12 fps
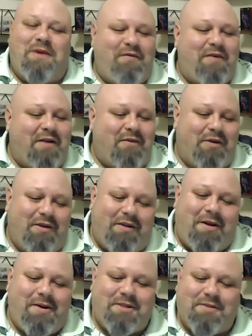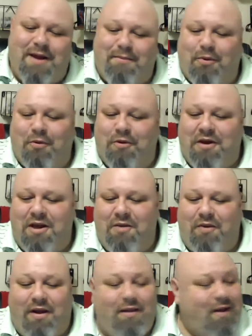my favorite, the Awesome Apple or the
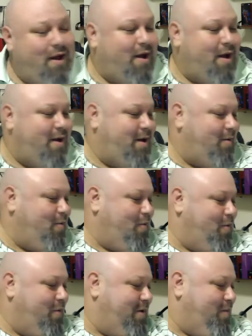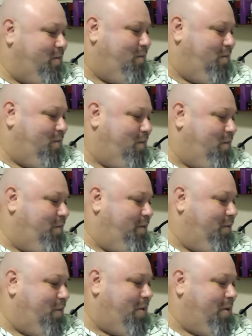Kiwi, or the
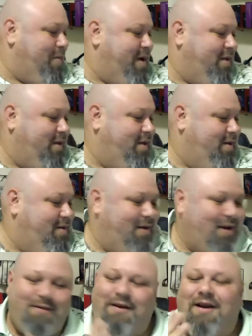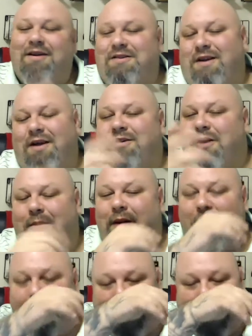watermelon. I'll talk
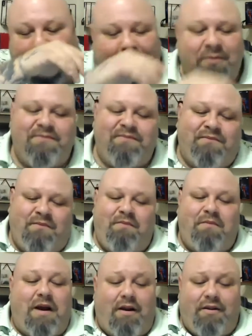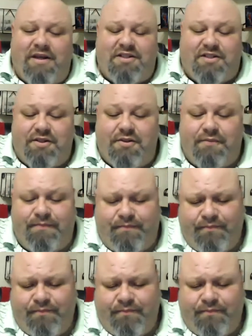about it later. But out of these two,